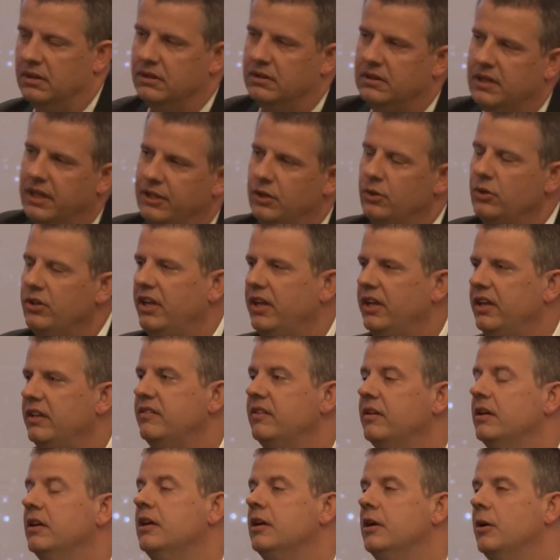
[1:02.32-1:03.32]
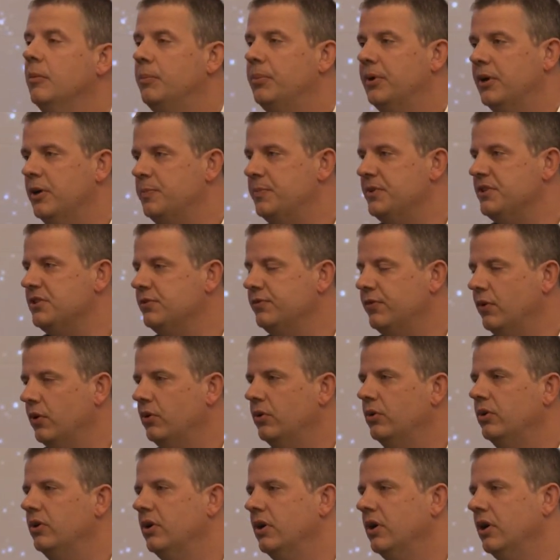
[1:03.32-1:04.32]
that you need purposeful
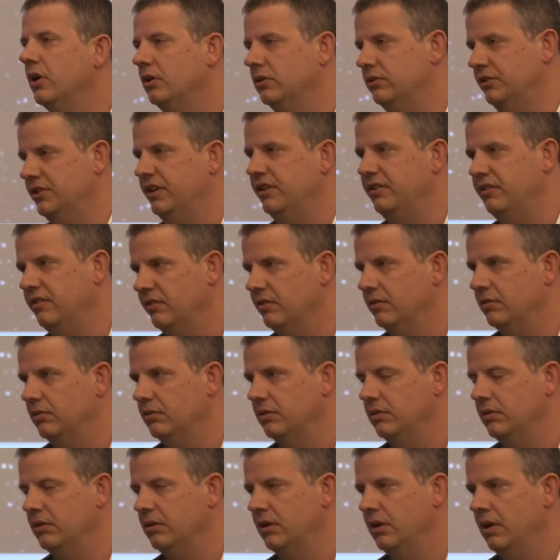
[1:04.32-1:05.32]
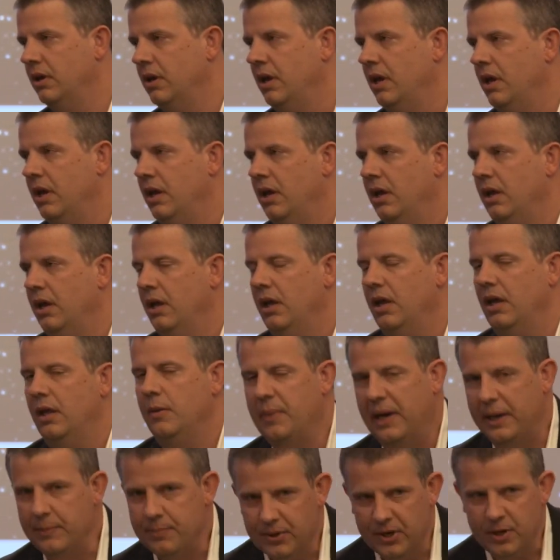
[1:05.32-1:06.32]
content. And
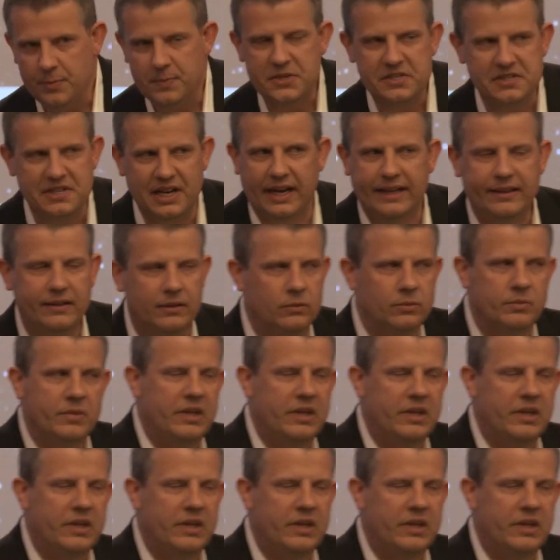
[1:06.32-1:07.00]
by purpose, I don't